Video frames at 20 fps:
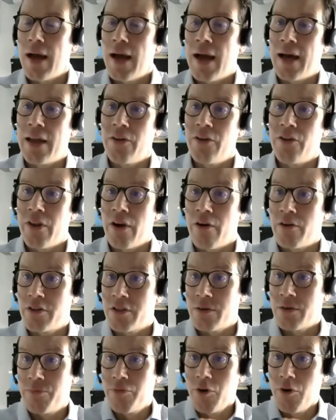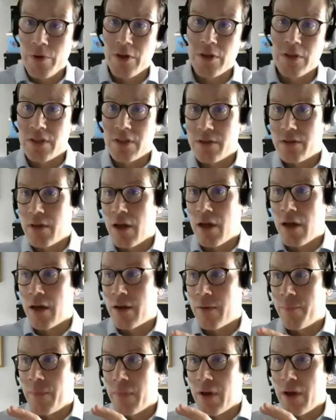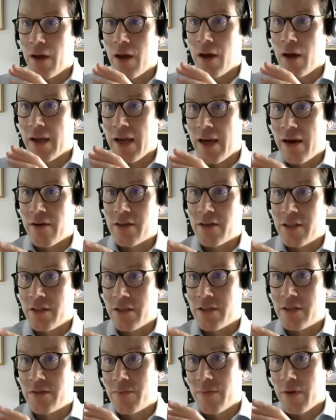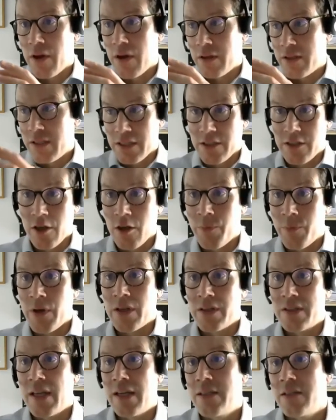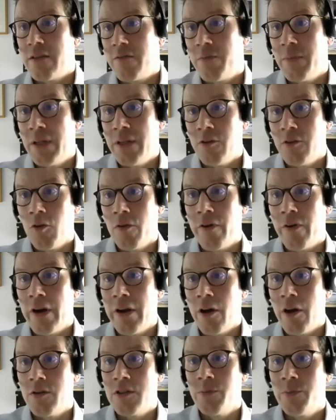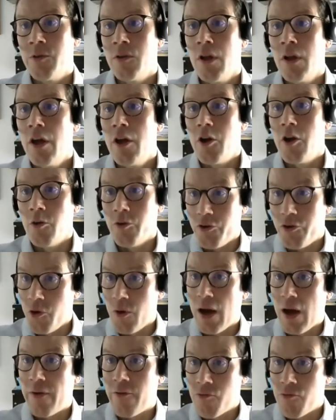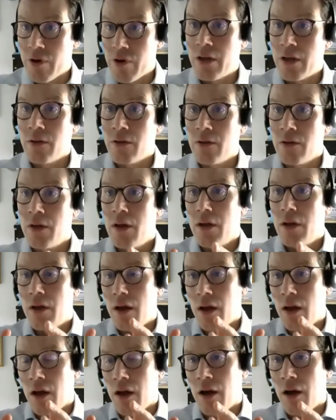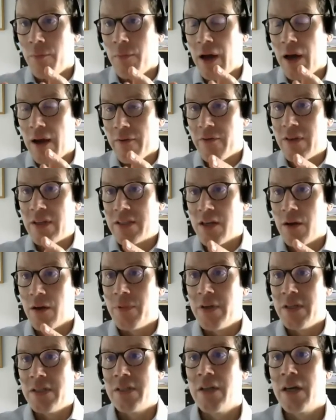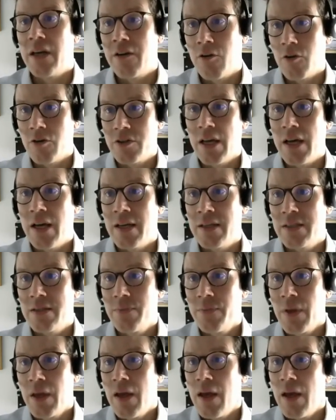And there are some prominent um, uh, characters, uh, Dick Durbin, a senator from Illinois, very notable, who do have a real, um, have these companies in their crosshairs.